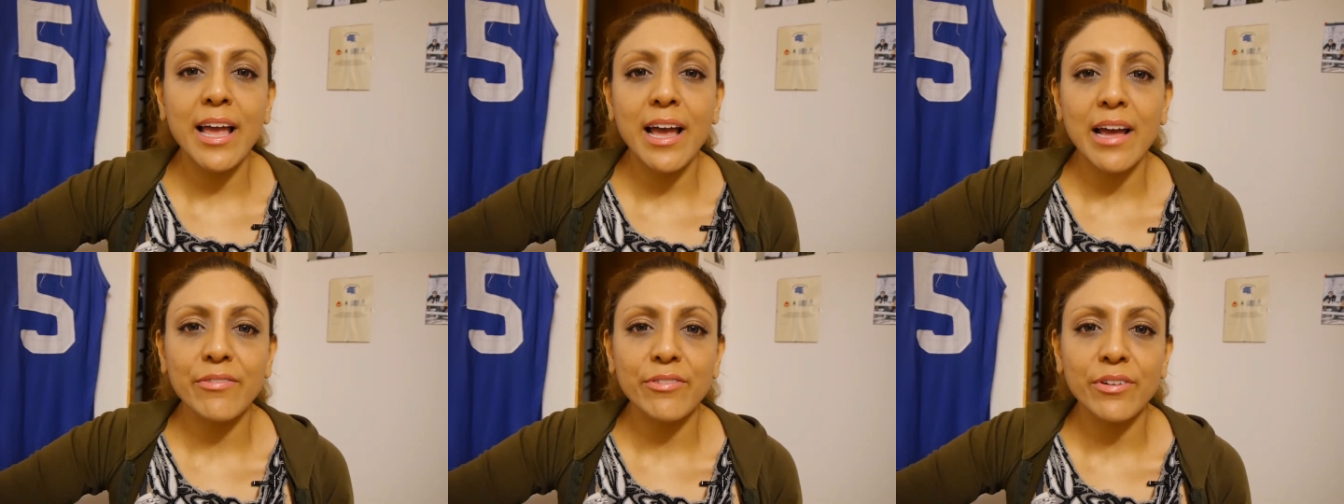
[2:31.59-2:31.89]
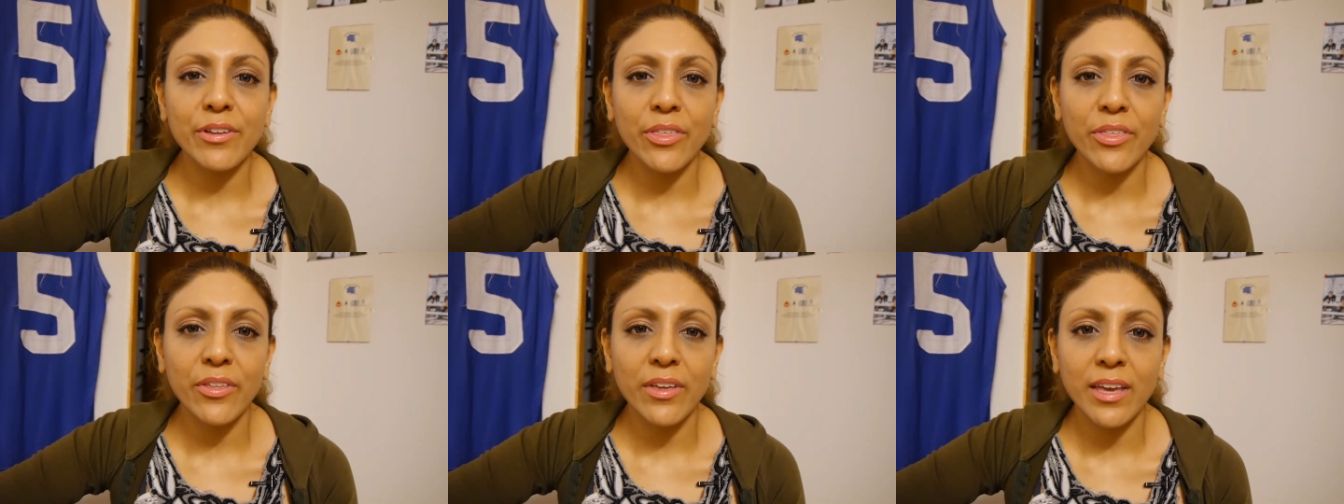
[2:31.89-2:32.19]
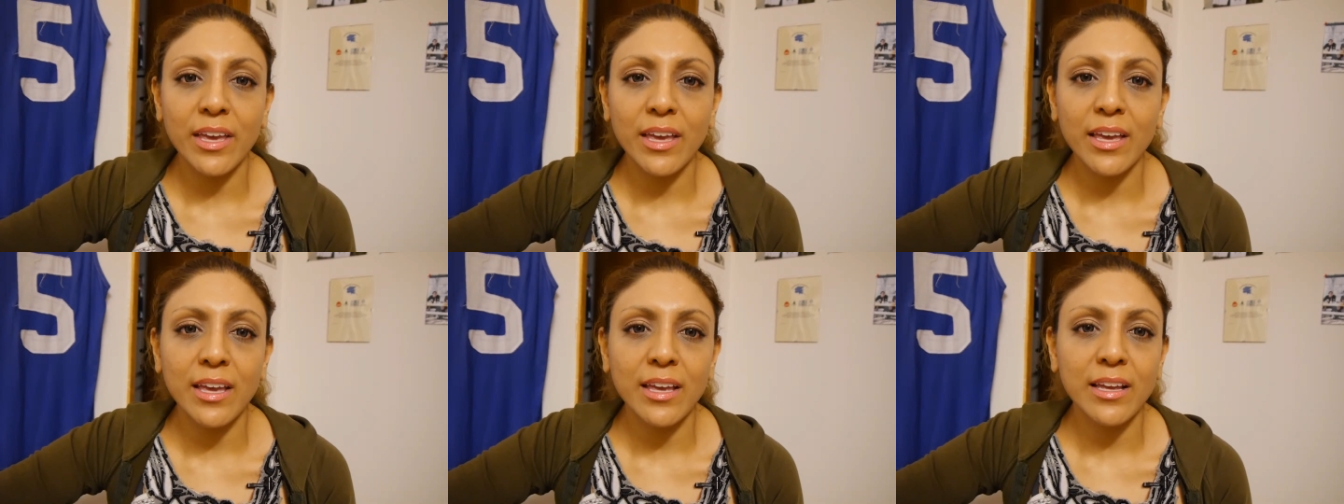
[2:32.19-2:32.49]

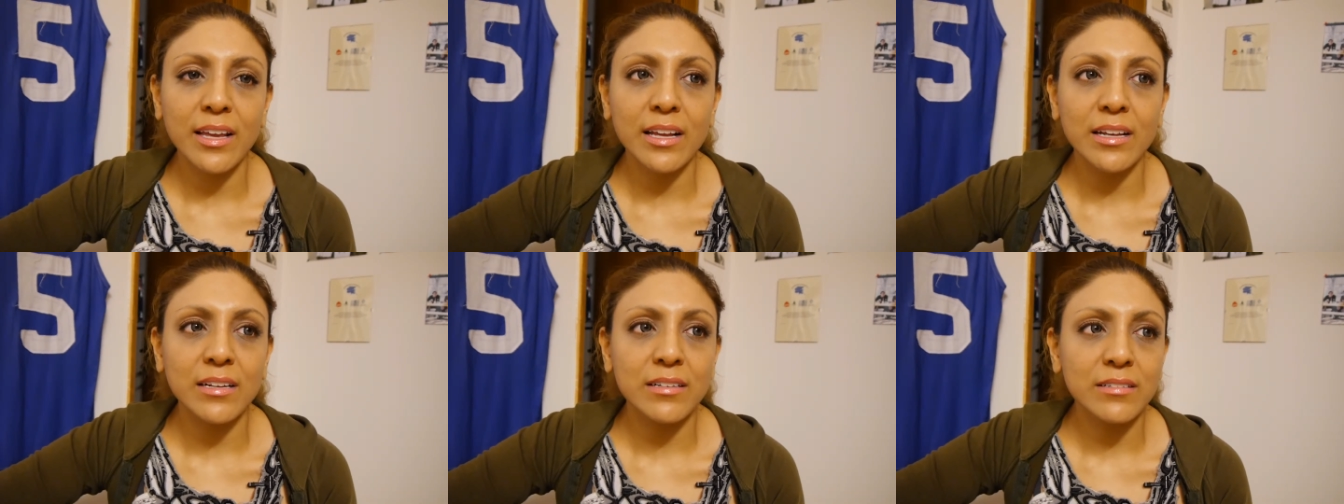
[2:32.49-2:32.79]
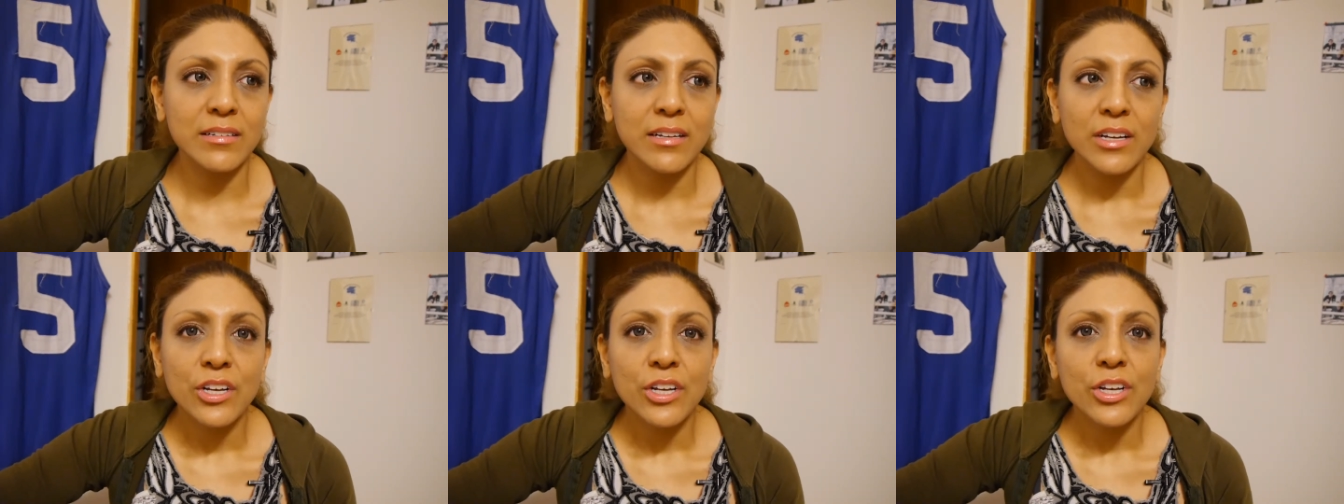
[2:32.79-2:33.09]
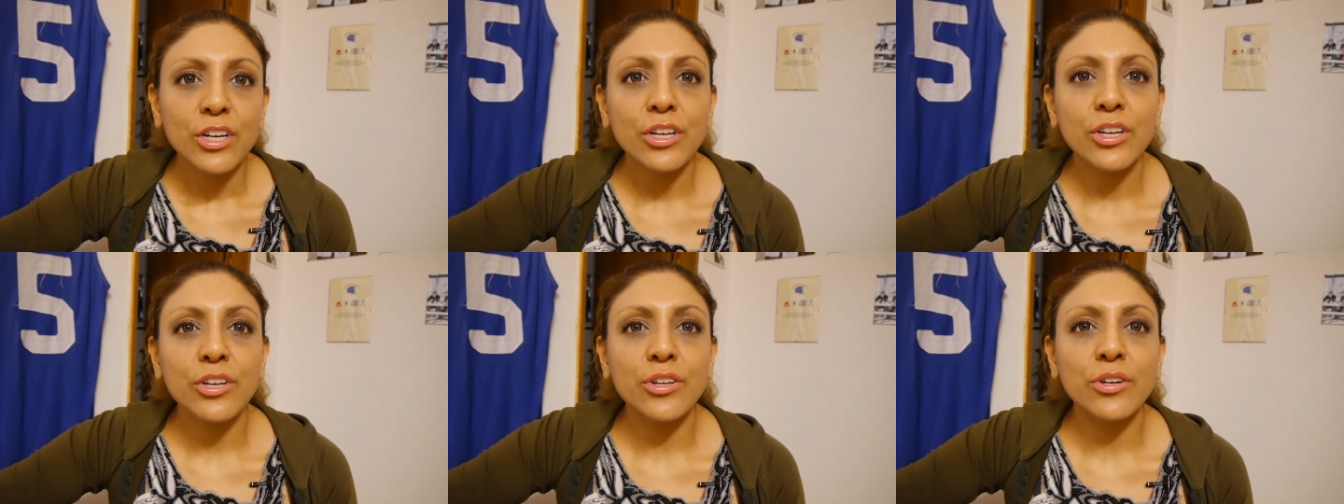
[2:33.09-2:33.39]
everything and
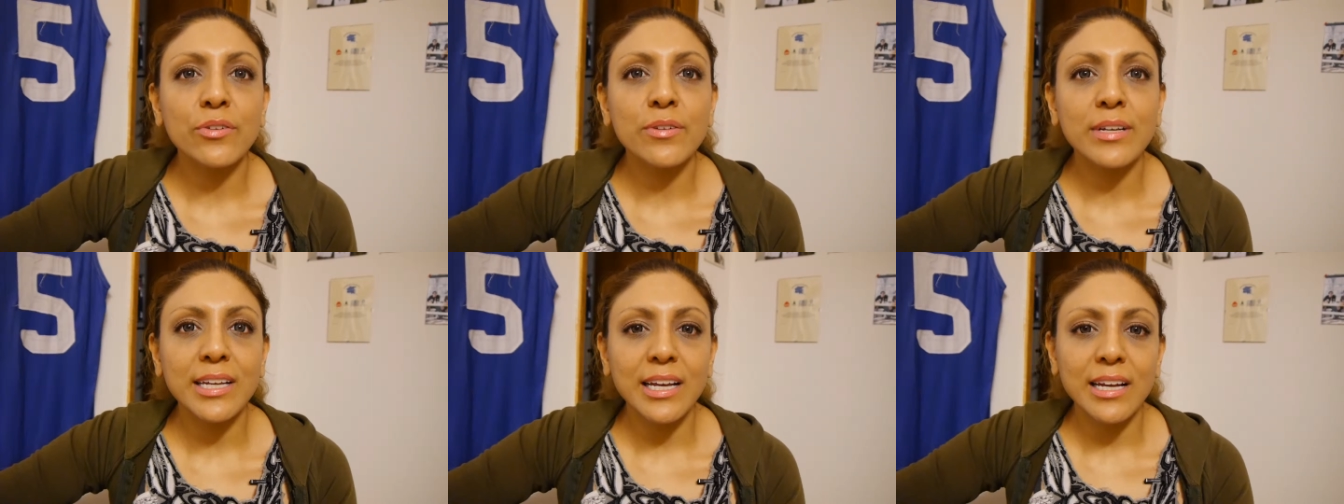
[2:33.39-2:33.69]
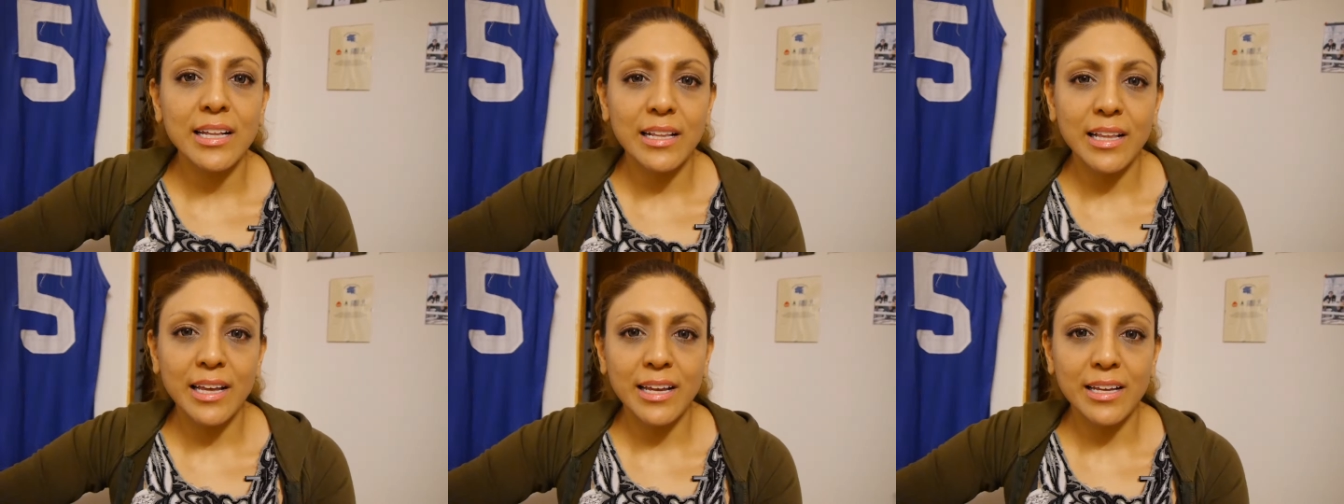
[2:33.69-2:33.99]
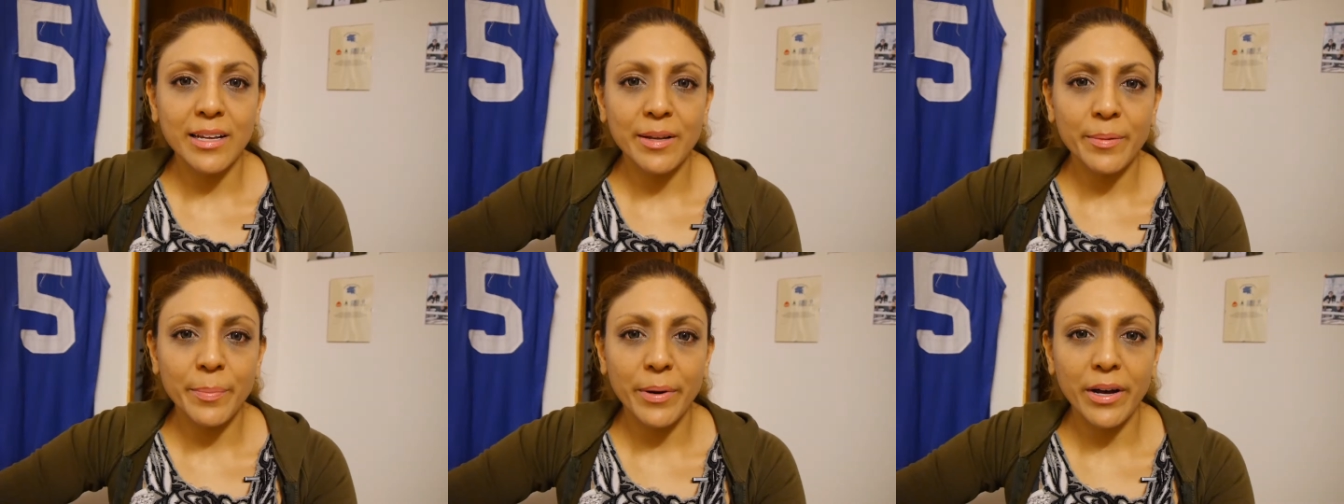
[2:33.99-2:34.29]
you don't get
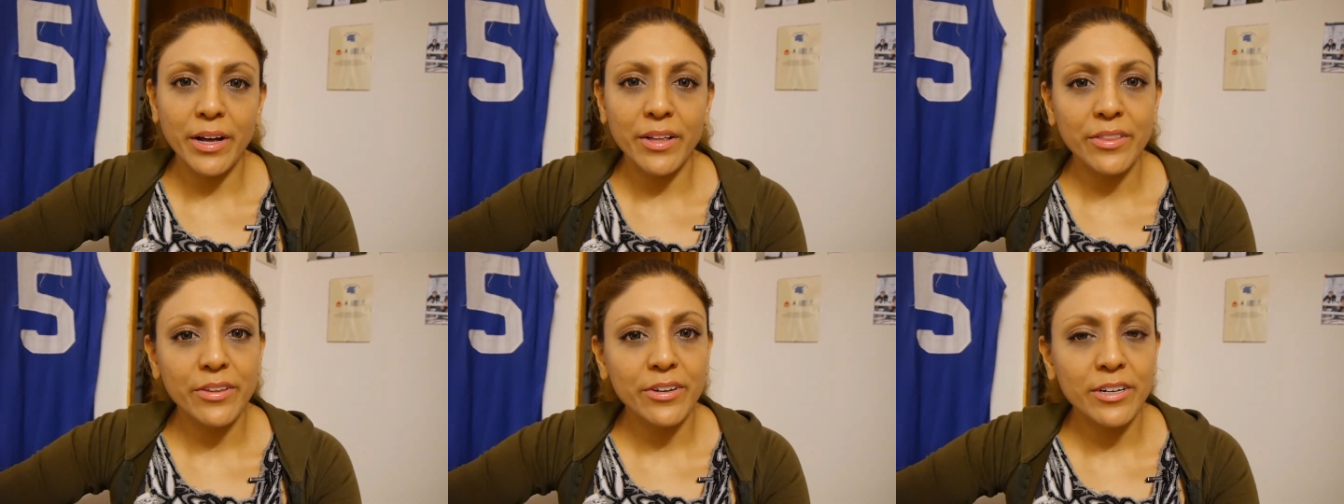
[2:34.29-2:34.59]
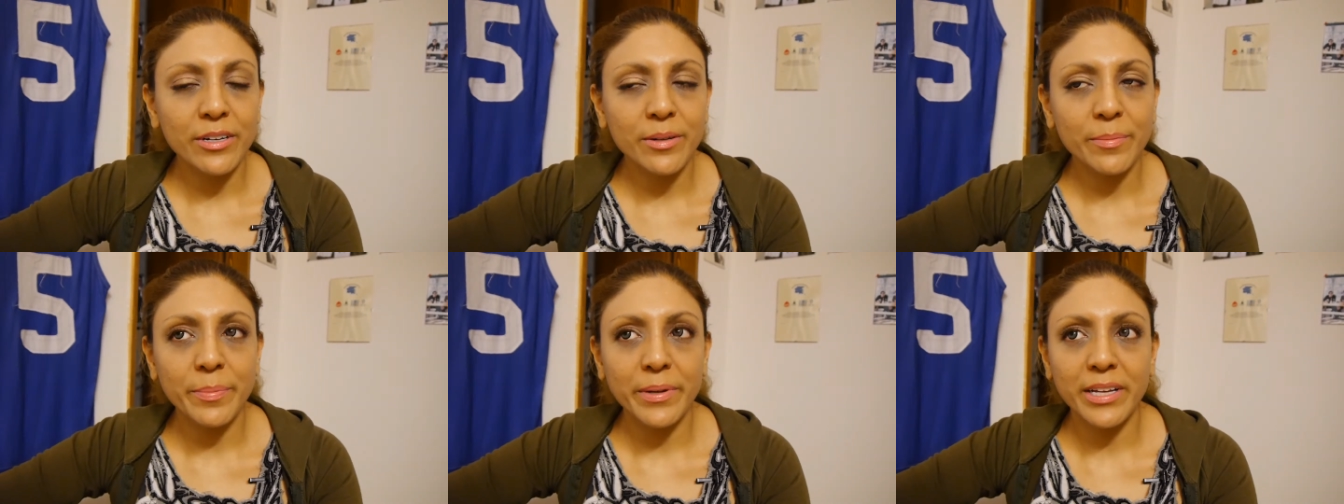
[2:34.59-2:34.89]
like bothered.